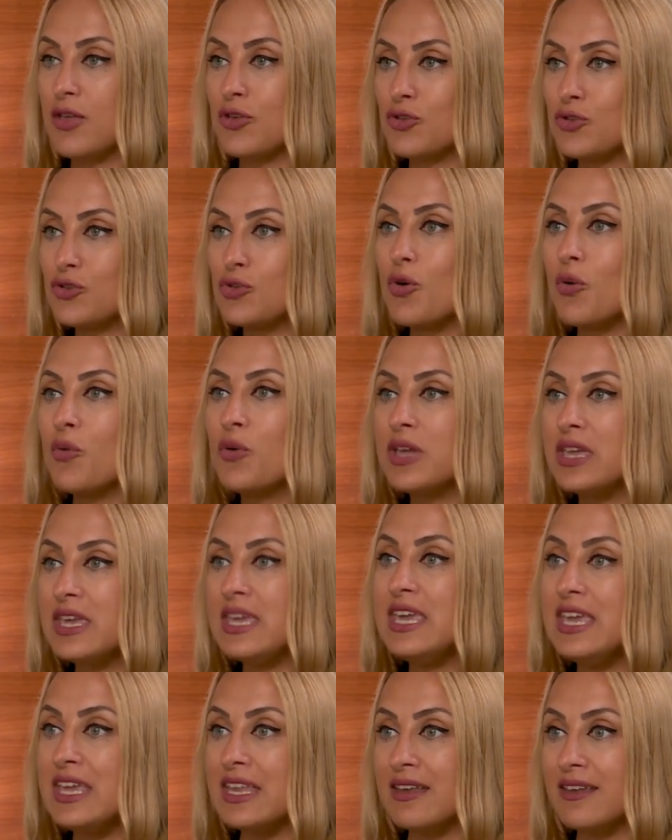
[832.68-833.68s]
so
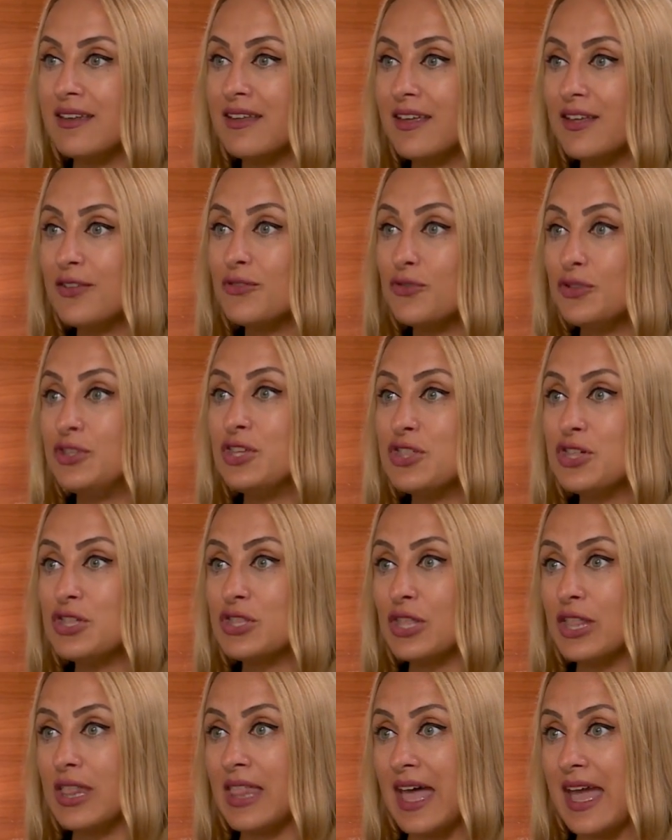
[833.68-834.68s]
keen to
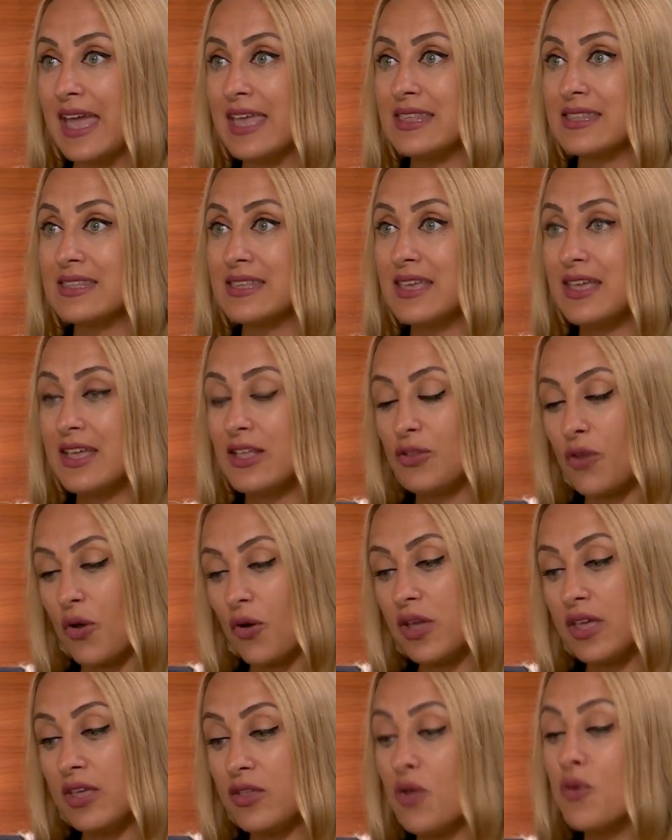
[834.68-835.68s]
digitalize,
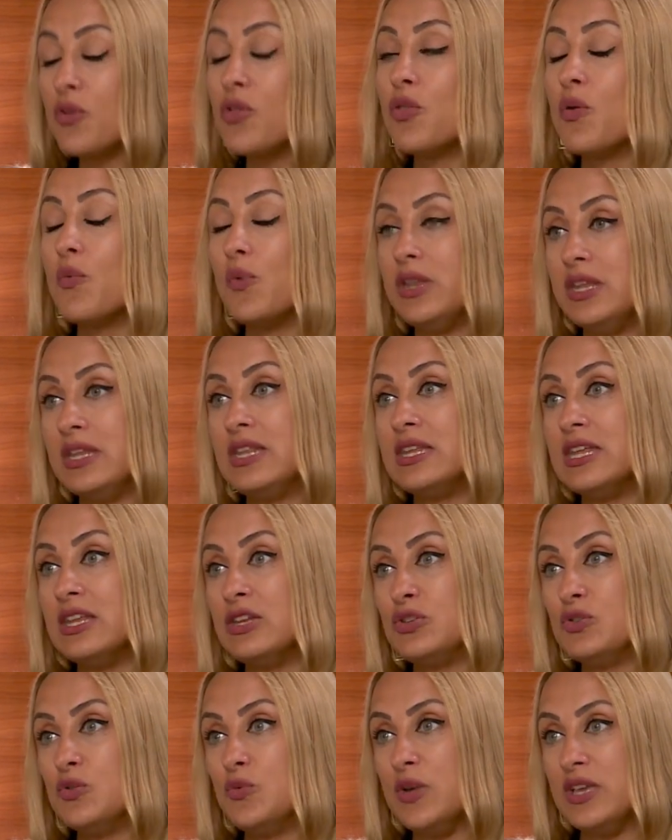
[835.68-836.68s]
talking, no, we need it
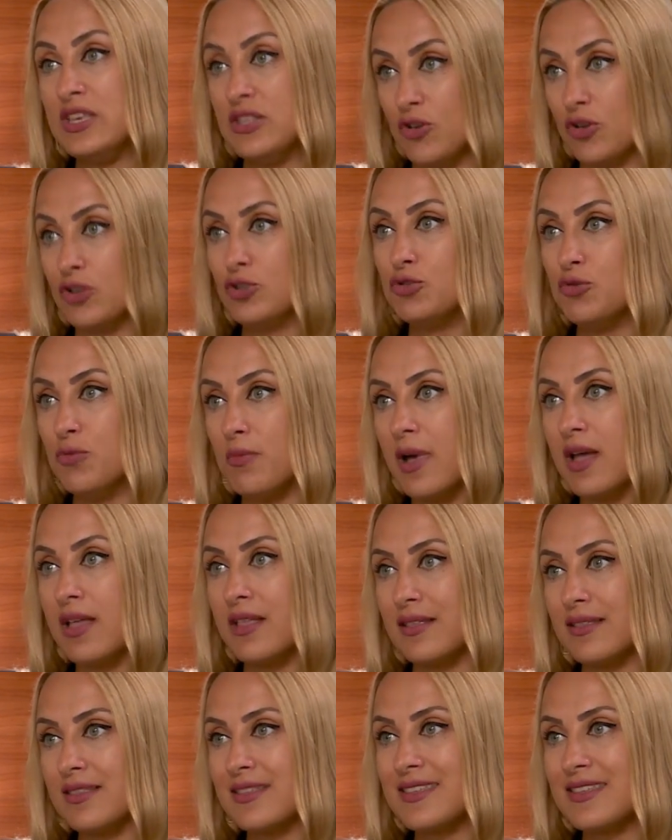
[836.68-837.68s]
in 2 weeks, not 2
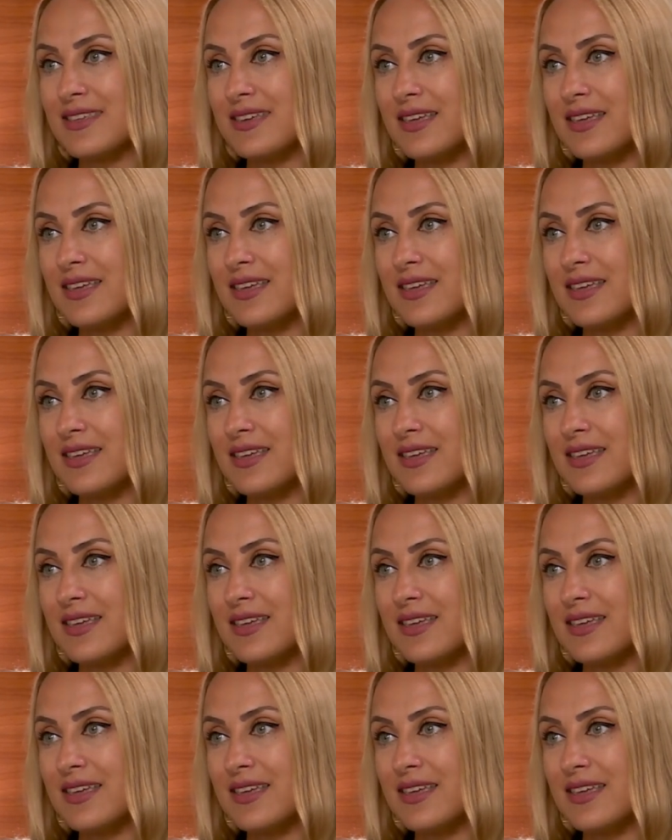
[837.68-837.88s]
months.